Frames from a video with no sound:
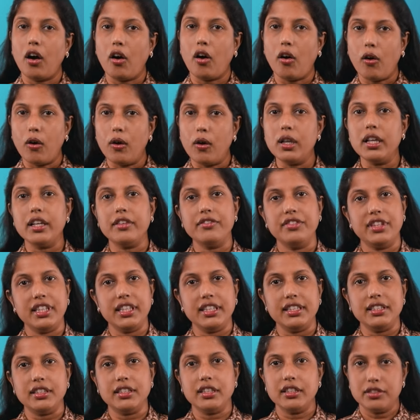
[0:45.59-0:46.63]
all of
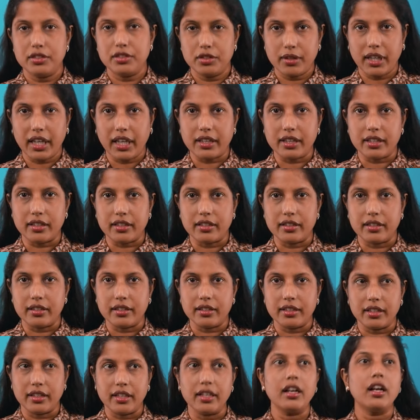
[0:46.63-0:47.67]
these together.
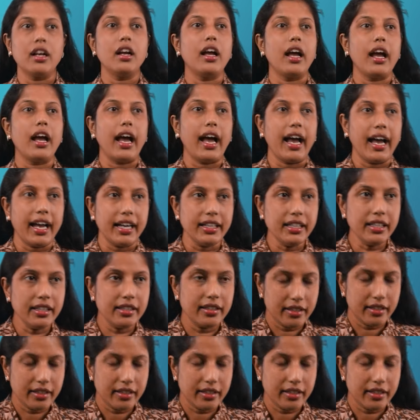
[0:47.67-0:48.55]
And